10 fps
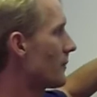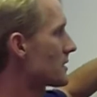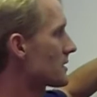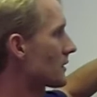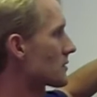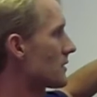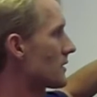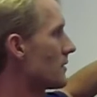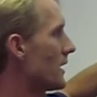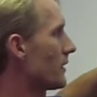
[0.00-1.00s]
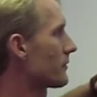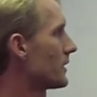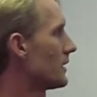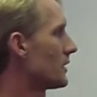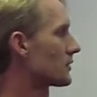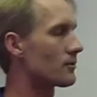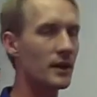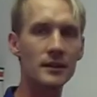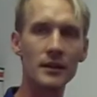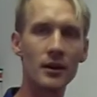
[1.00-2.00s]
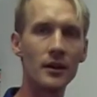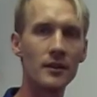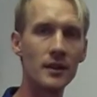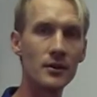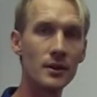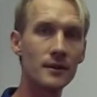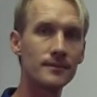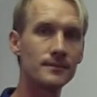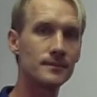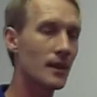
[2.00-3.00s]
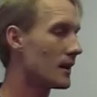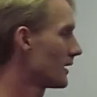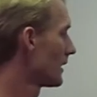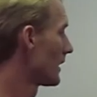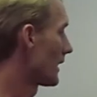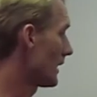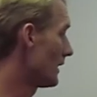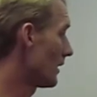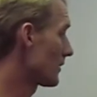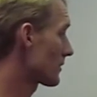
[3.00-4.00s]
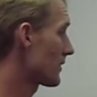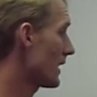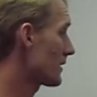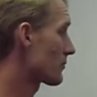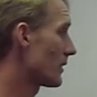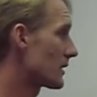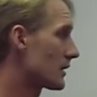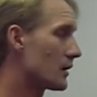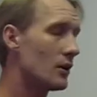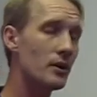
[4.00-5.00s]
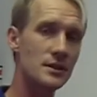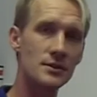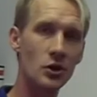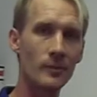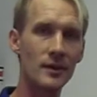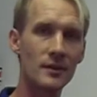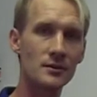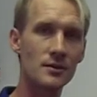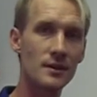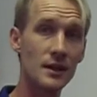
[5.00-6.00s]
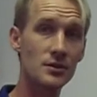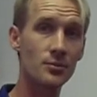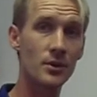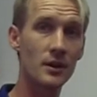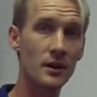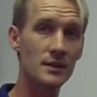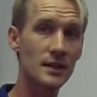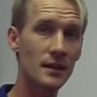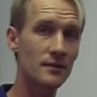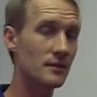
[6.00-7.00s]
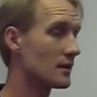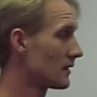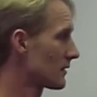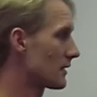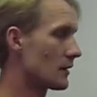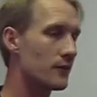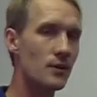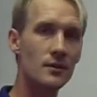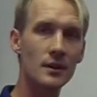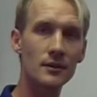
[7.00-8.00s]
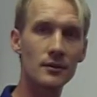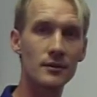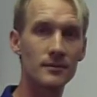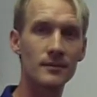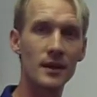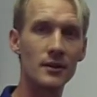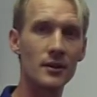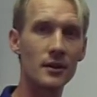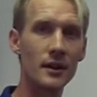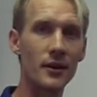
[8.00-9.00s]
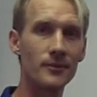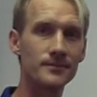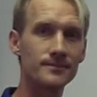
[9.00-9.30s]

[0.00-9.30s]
how much signal strength you have directly on the unit. And other than that, it's ready to go. I just call my central station, put it on test, send a few signals, and you're good to go.